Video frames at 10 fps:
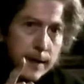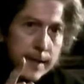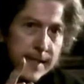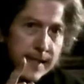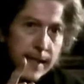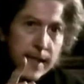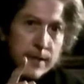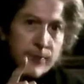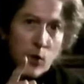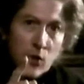It is the
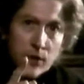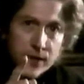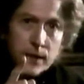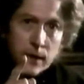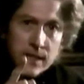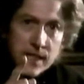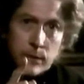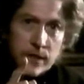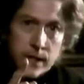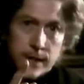kind of
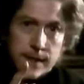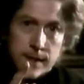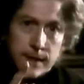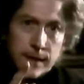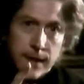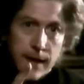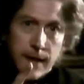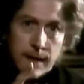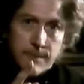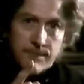orthodoxy which is
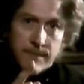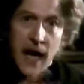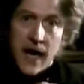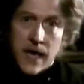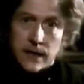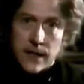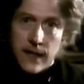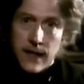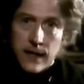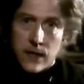
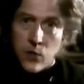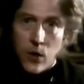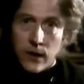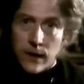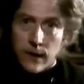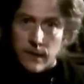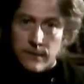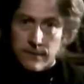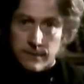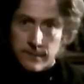hearty twaddle
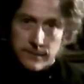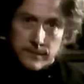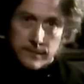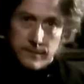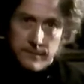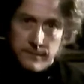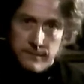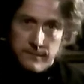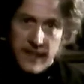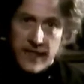
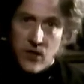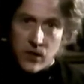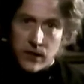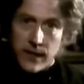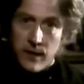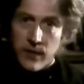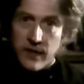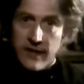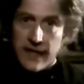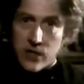mediocrity
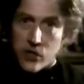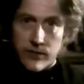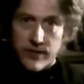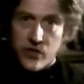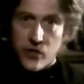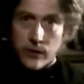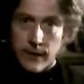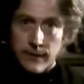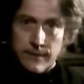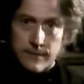with a dash of
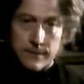sugar.